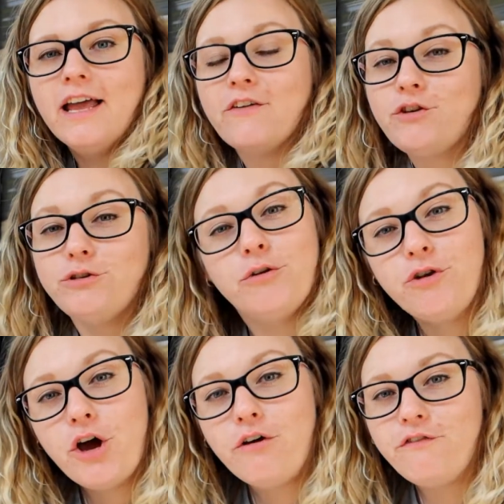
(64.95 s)
If you
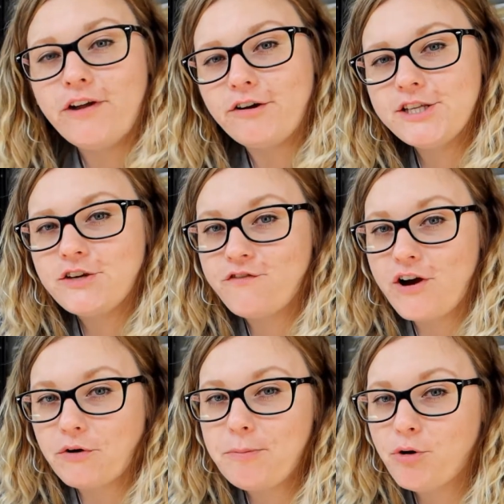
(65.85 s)
don't know, ferrets are
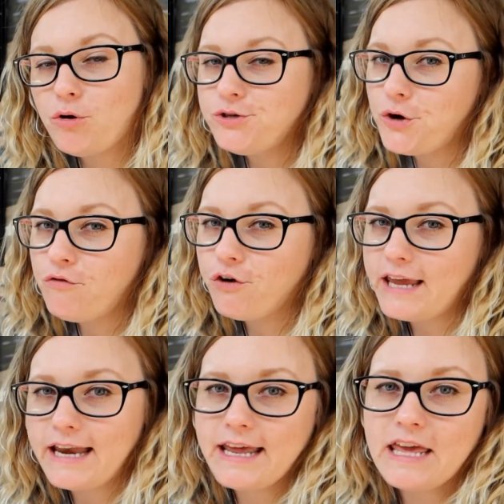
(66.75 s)
very prone to
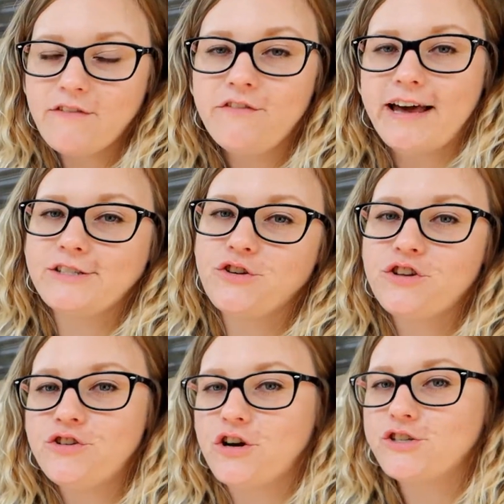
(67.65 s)
overheating even faster
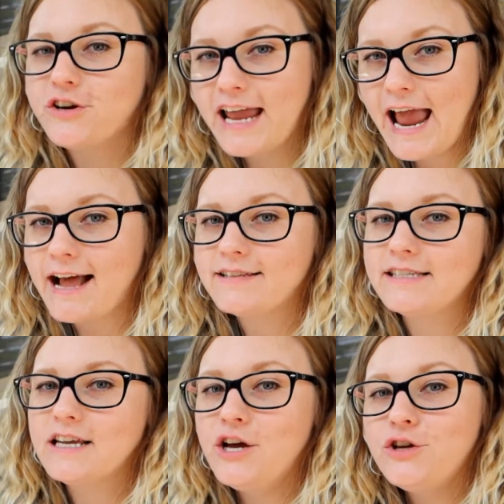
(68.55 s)
than dogs or
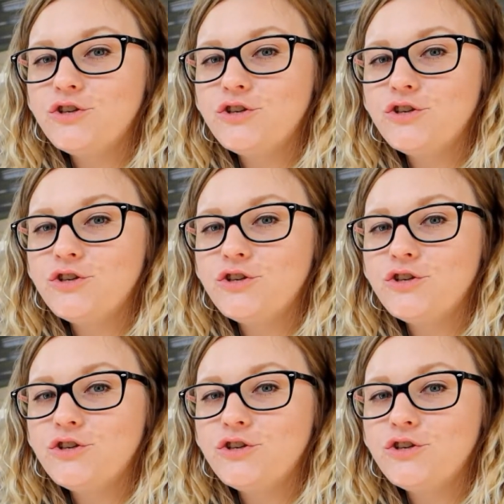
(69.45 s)
cats.